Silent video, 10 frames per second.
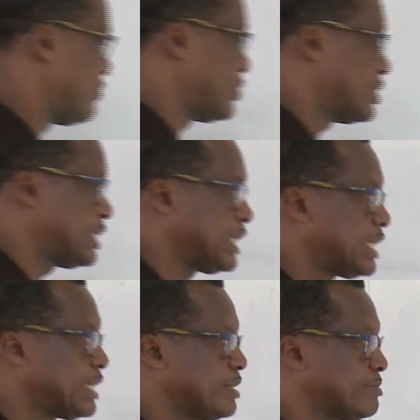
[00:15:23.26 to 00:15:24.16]

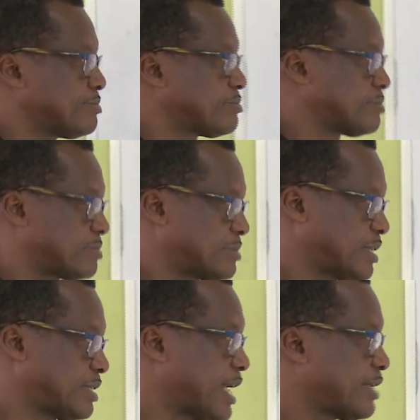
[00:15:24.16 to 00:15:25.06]
14.
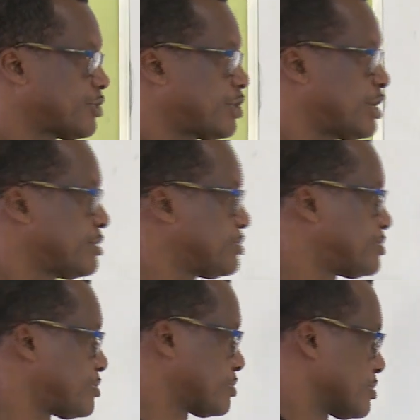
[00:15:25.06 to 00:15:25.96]
That's the answer.
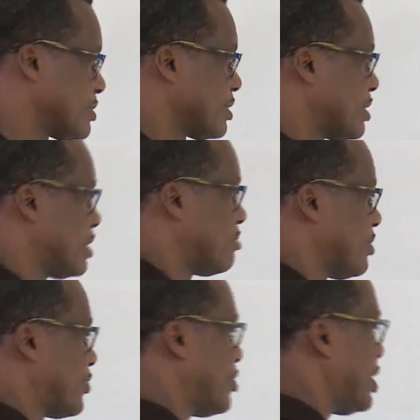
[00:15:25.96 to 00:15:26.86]

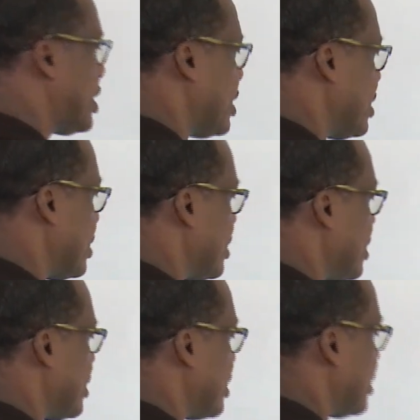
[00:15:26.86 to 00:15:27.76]
Number 3.
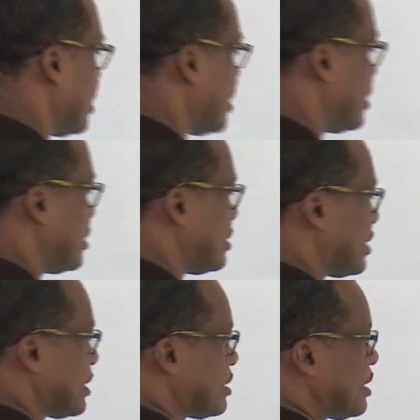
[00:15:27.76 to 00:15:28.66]

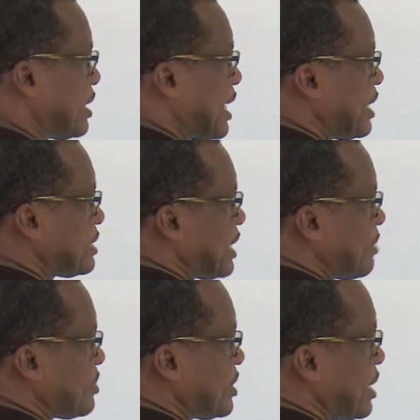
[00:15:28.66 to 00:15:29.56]
Z to the 9
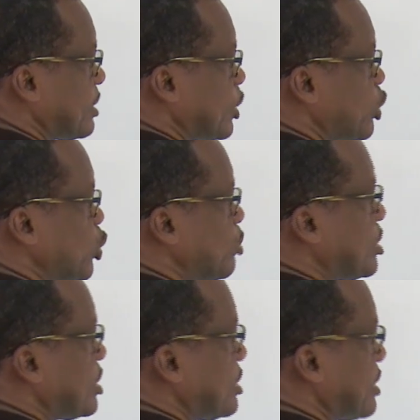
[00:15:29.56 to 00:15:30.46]
times Z
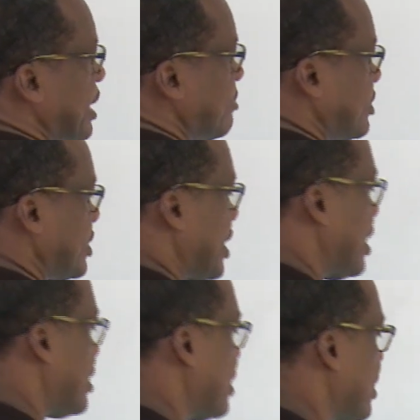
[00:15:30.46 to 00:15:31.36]
cubed times
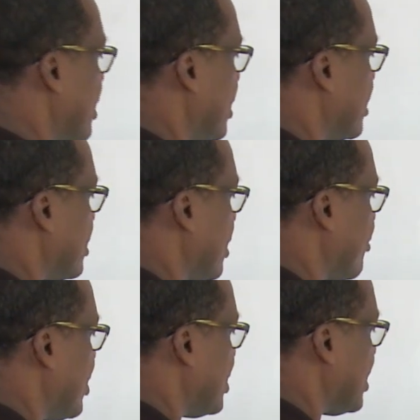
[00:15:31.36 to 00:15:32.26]
Z should
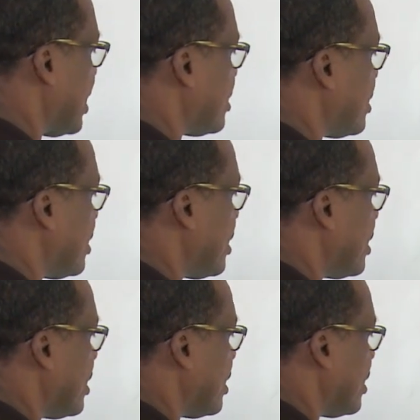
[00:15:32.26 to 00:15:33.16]
give me Z to
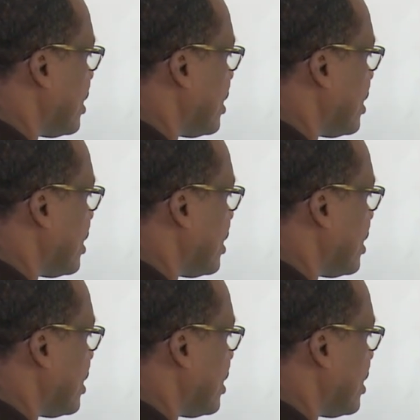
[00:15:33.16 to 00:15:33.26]
the